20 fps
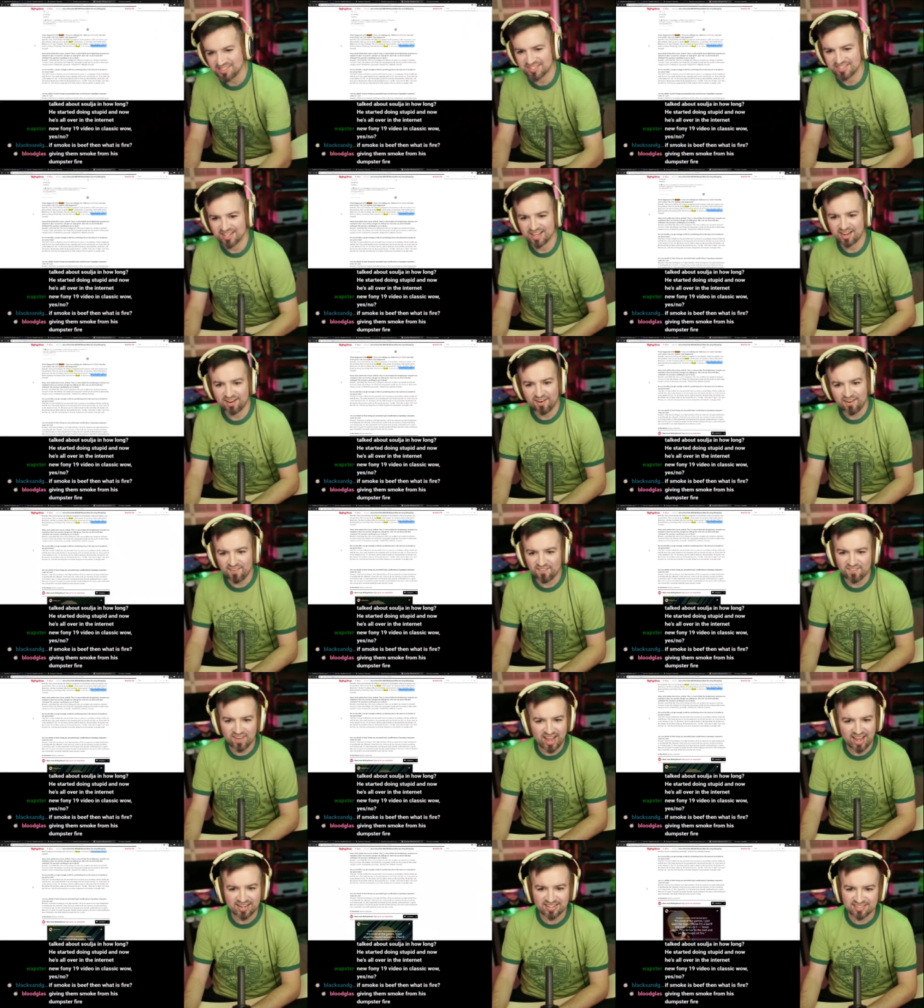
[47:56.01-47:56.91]
just like, oh
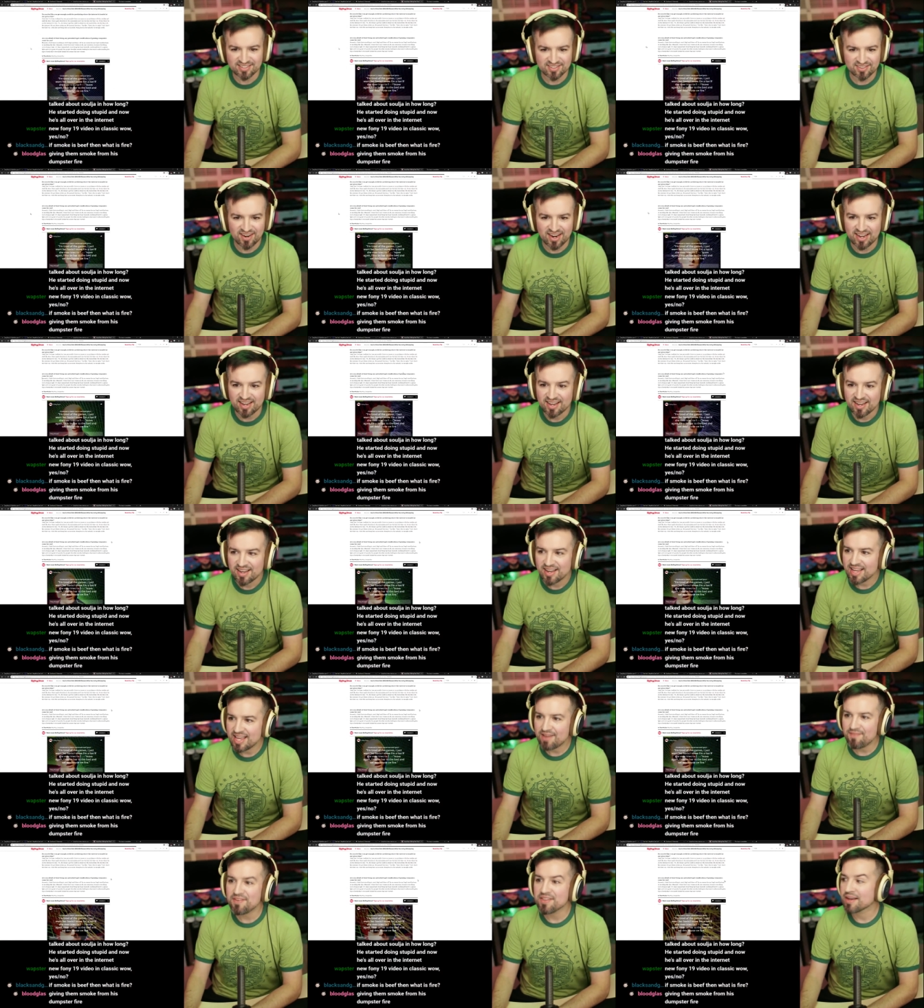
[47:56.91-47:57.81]
man, this is great.
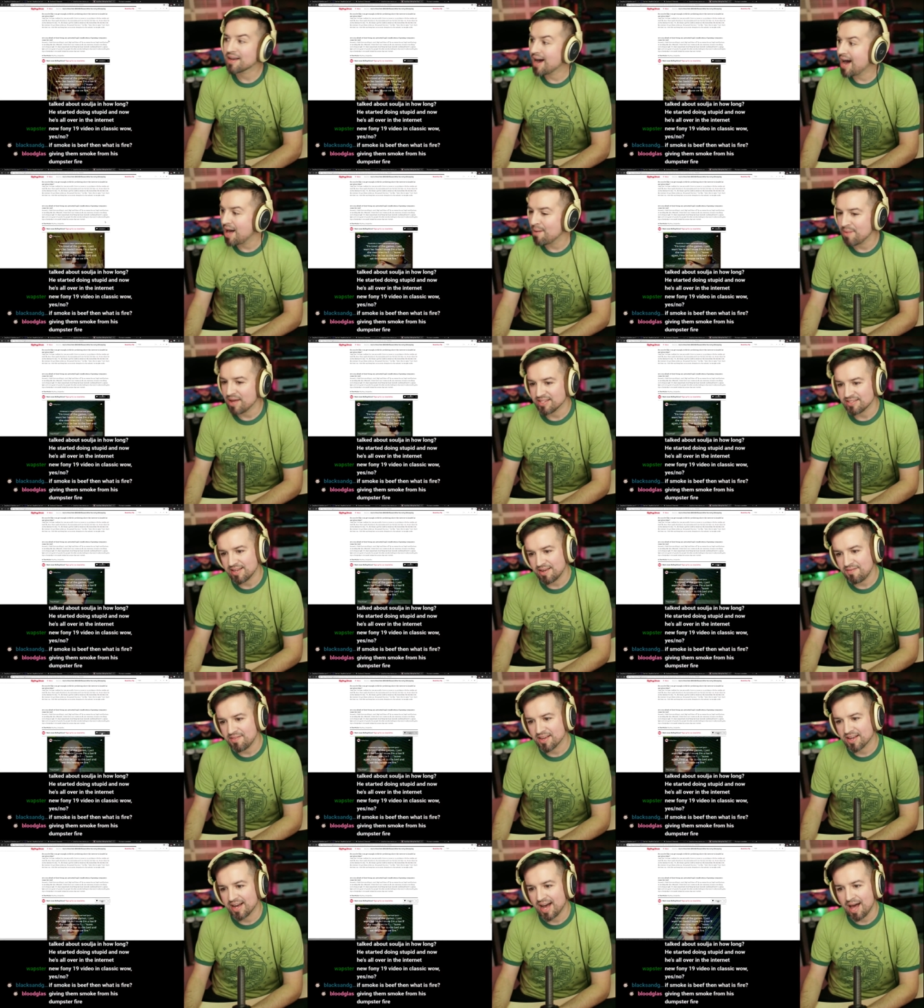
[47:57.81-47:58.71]
Even the comments
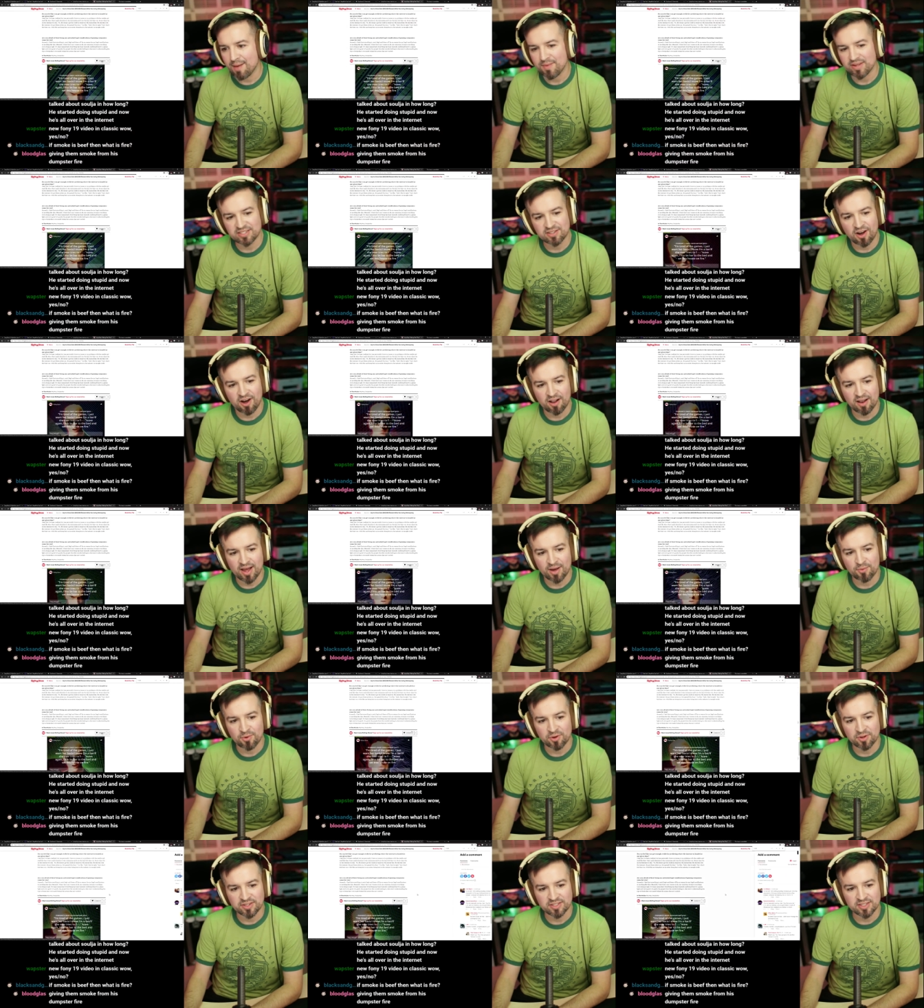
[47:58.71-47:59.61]
call
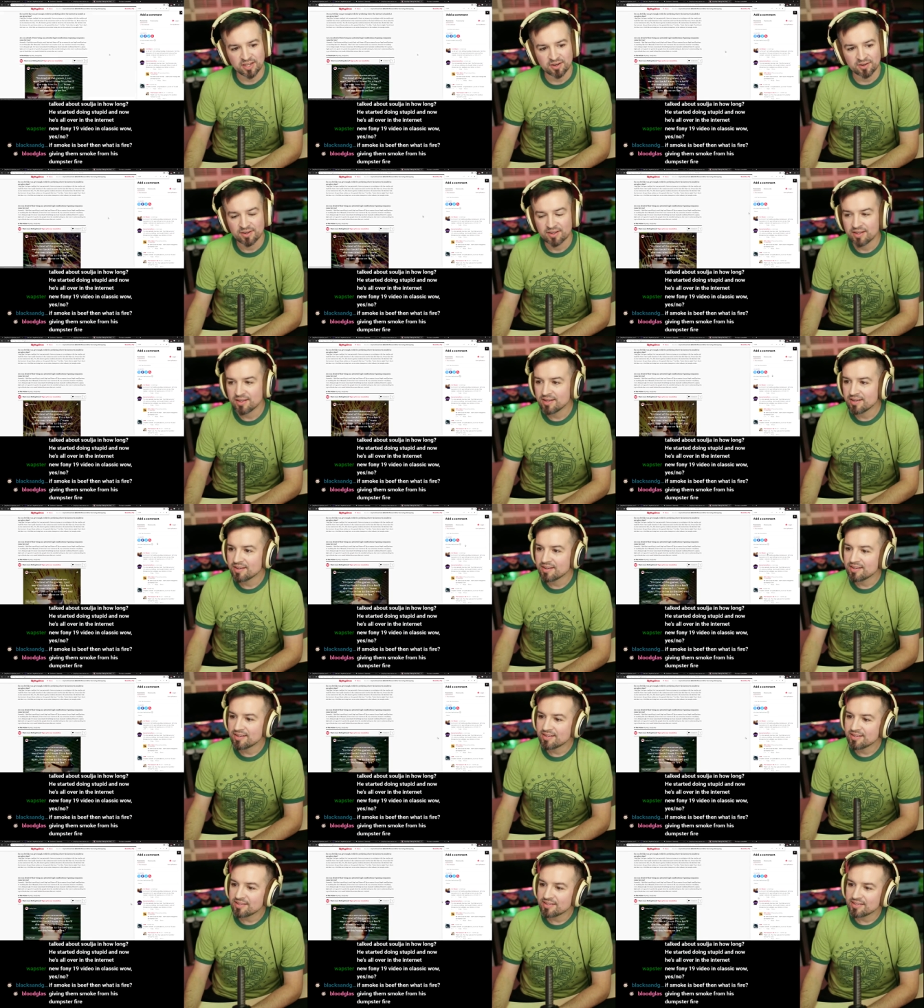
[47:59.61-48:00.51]
out Rolling Stone.
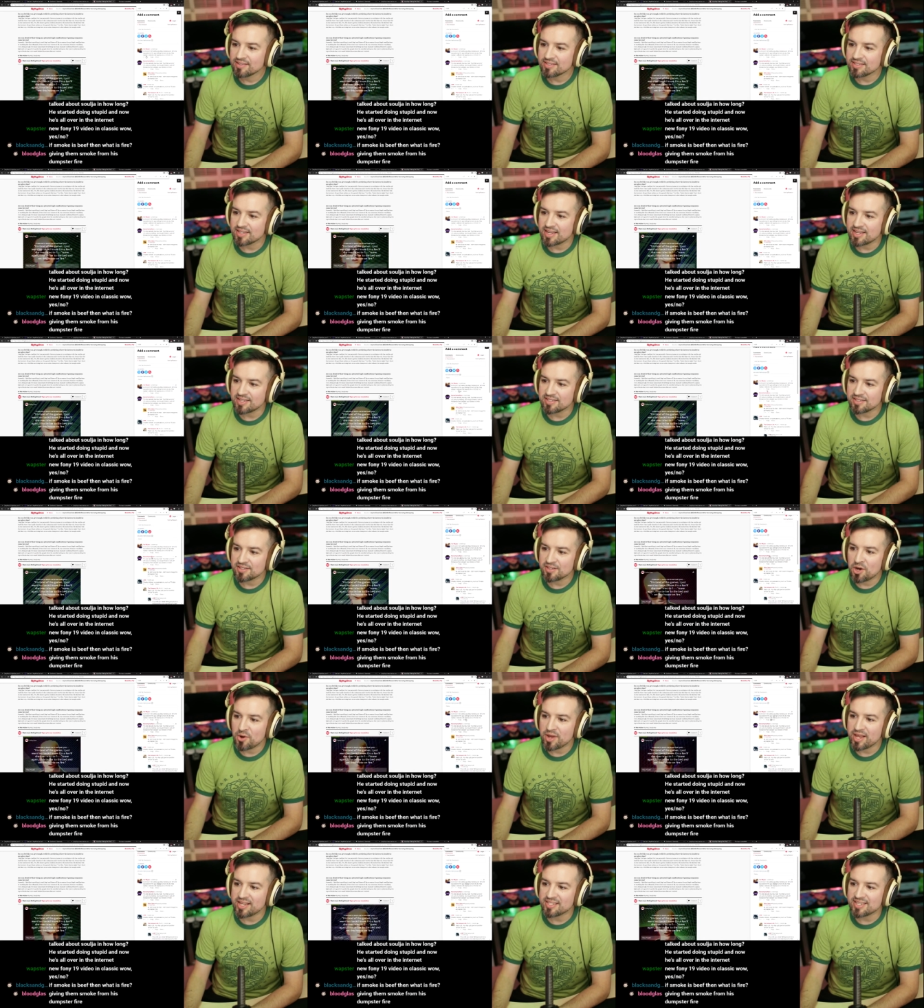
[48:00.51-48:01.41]
It says,
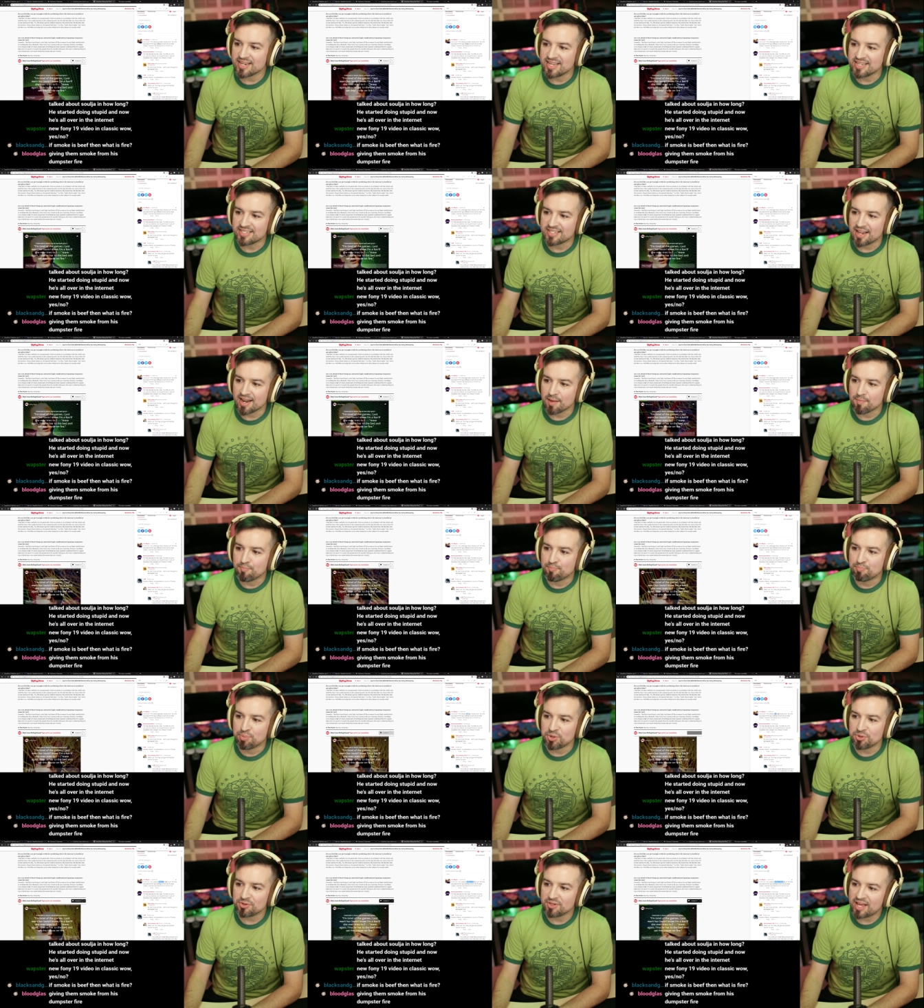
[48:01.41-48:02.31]
no, he isn't. He's selling
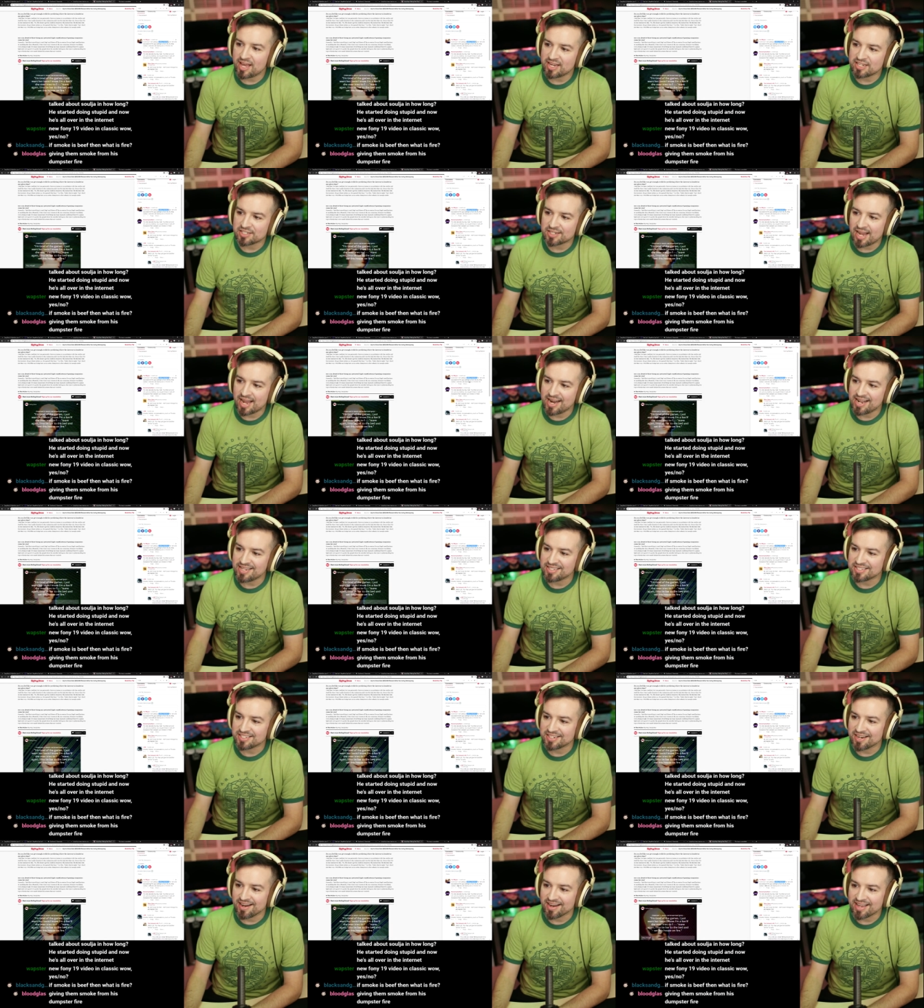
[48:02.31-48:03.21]
bootleg
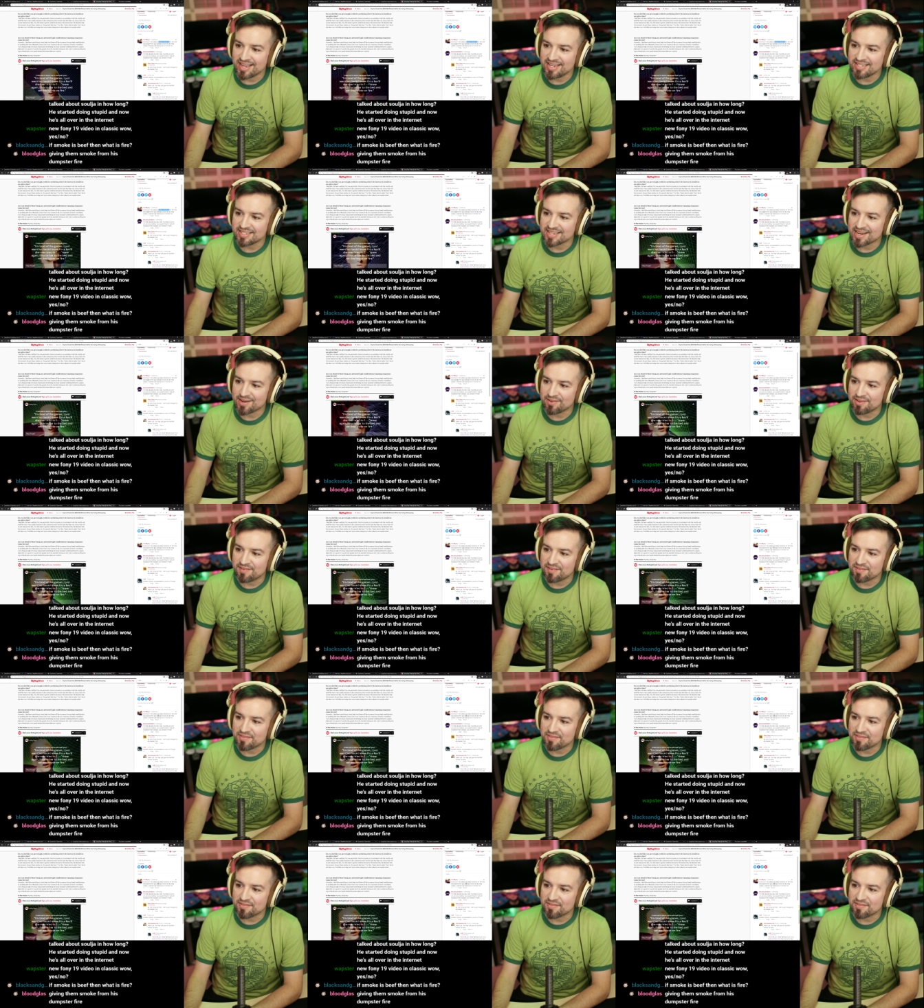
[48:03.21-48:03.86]
Chinese junk. He's the equivalent